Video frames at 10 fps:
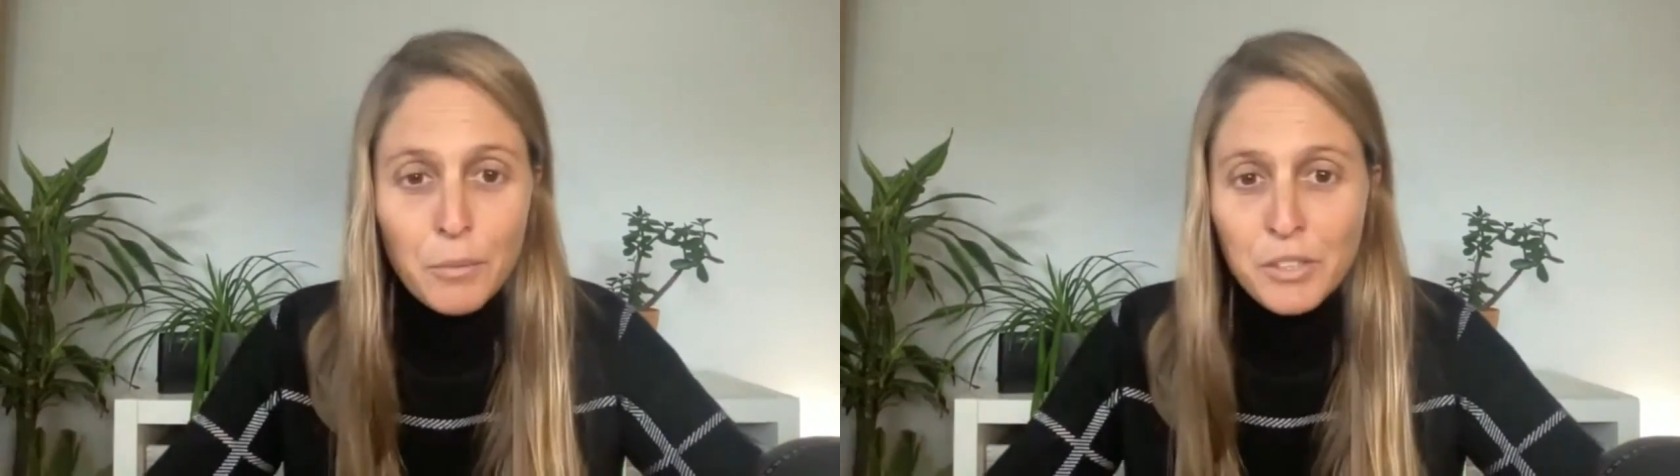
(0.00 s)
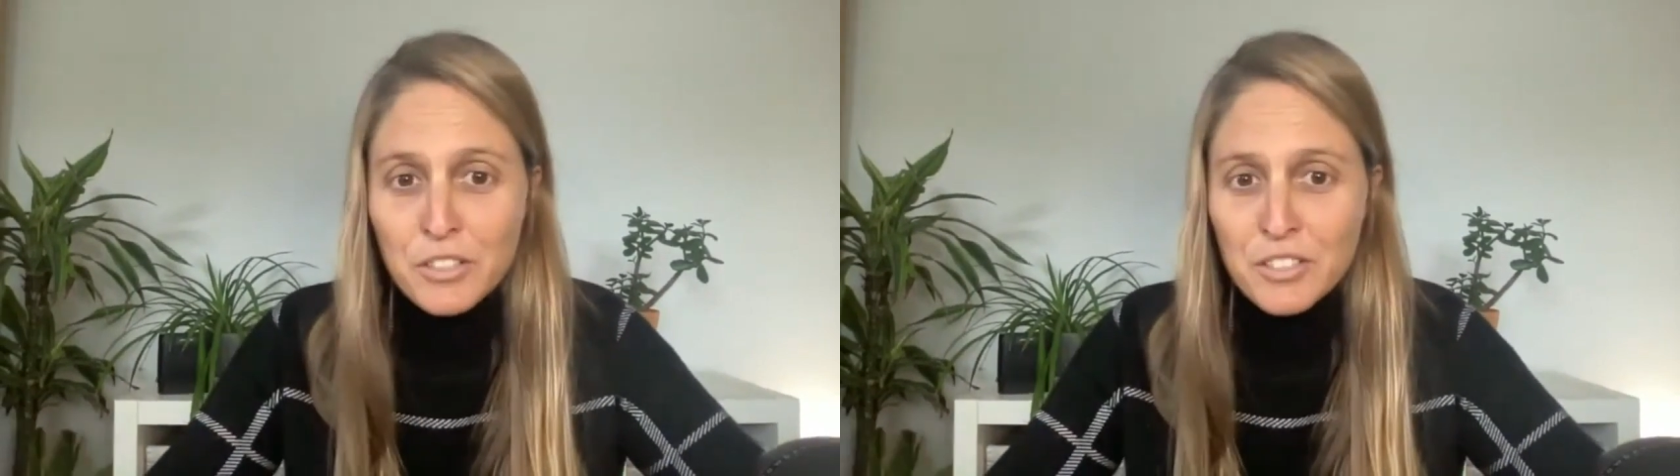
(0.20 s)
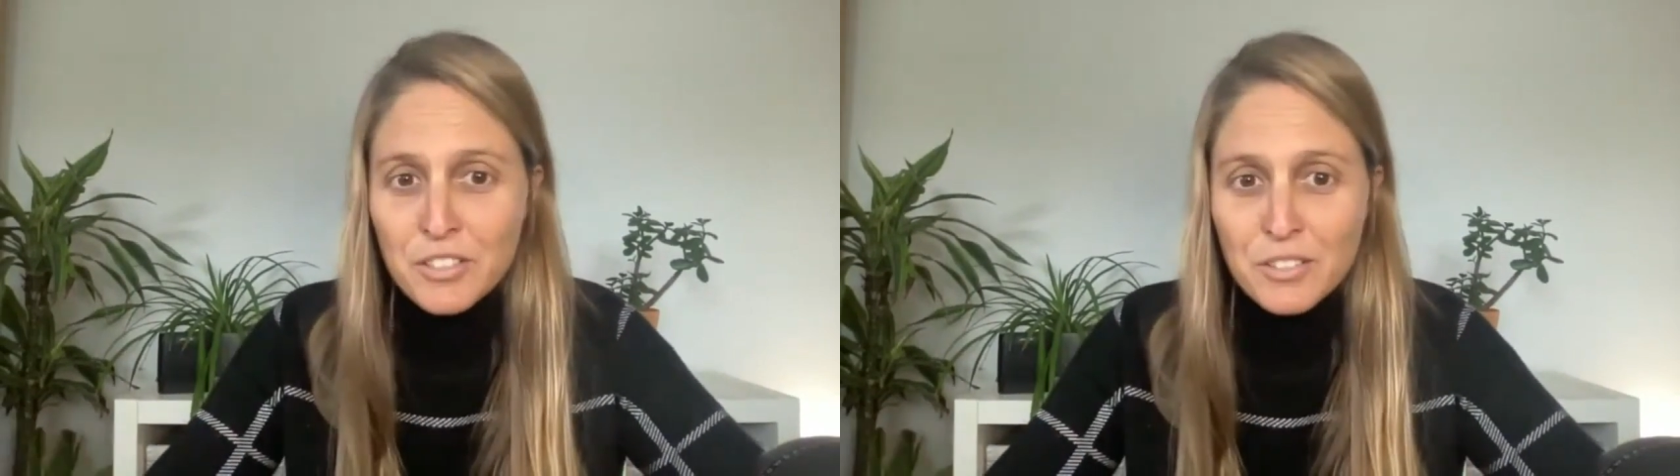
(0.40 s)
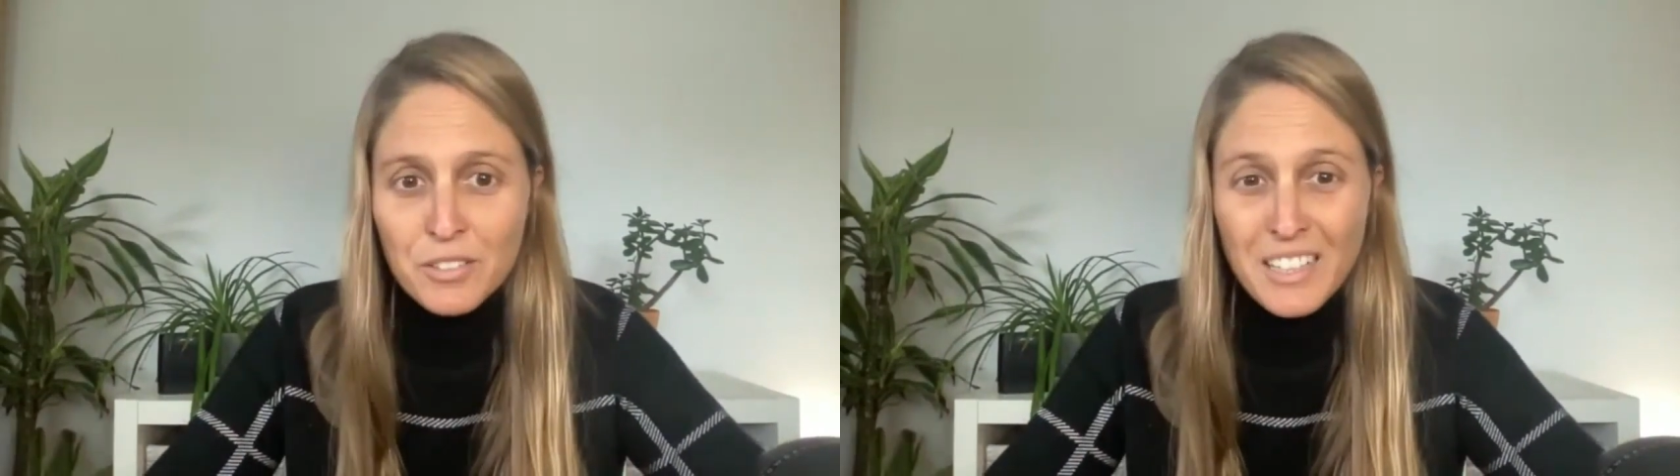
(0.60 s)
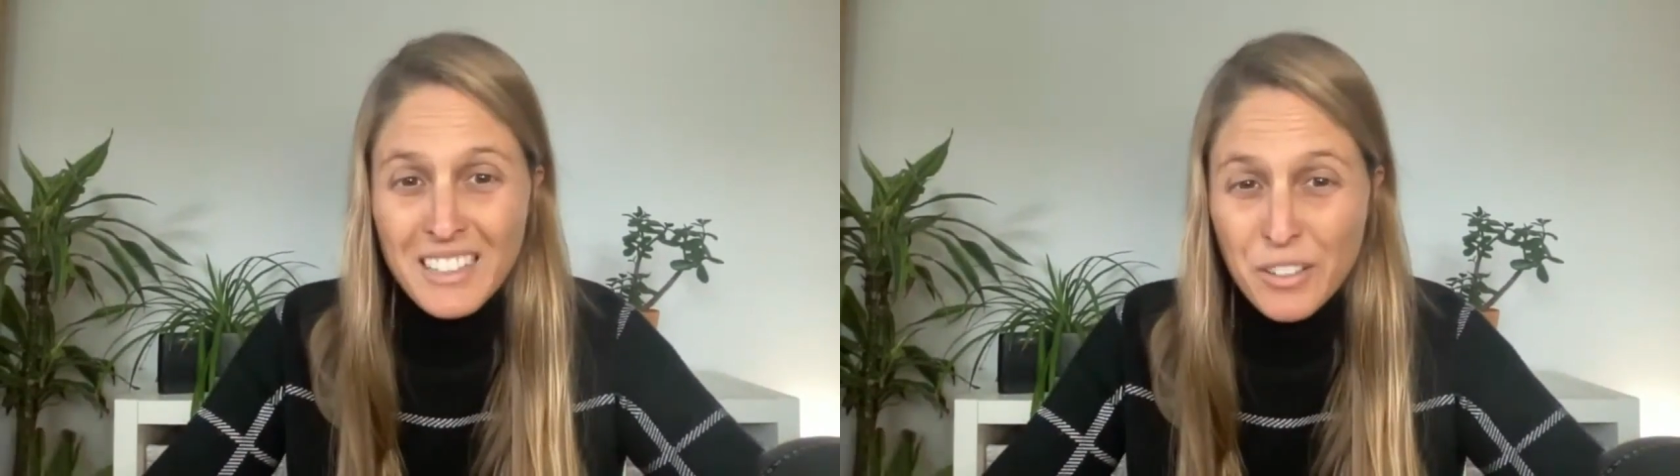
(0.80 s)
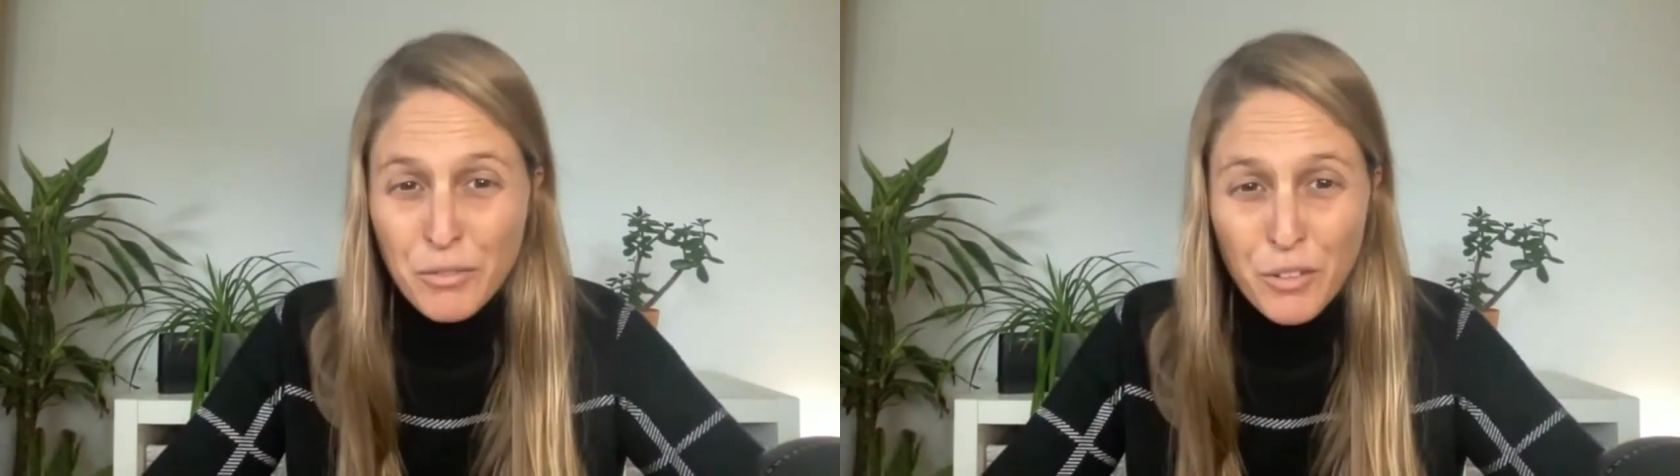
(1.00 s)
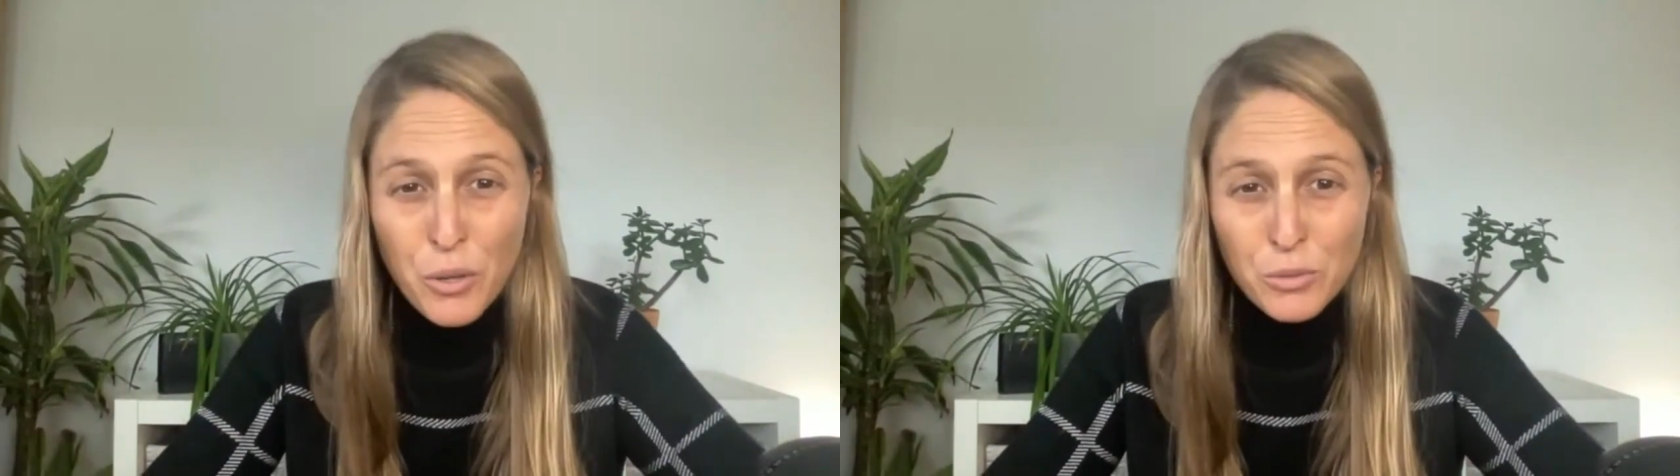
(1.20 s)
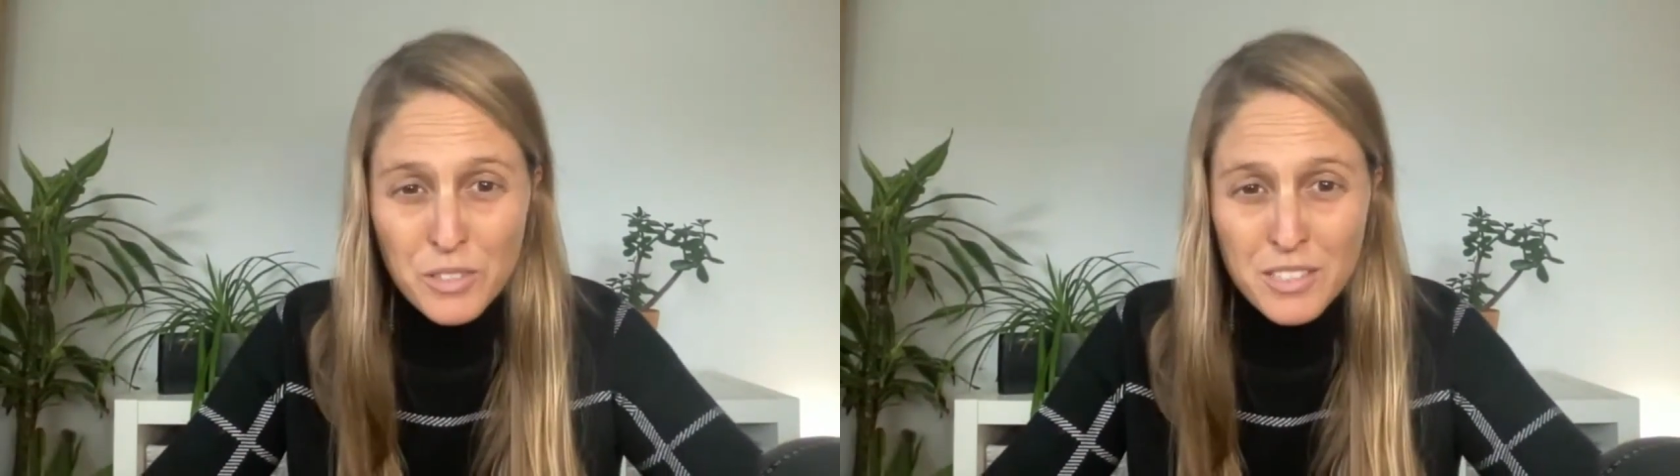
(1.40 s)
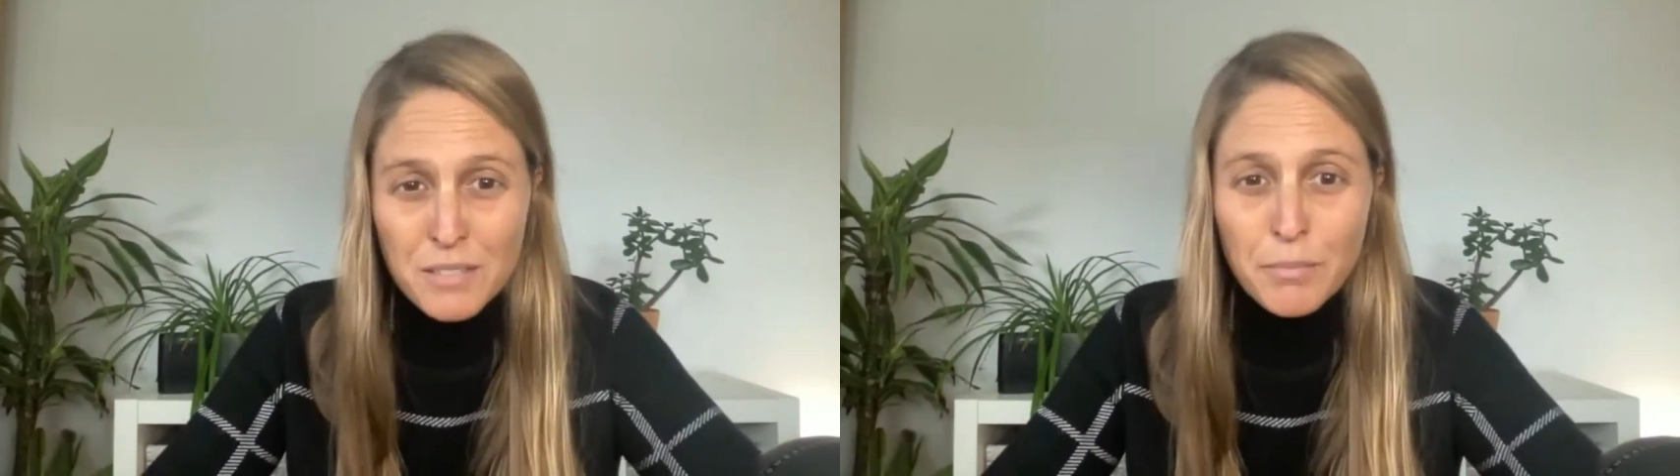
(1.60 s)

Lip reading: we just hit the phone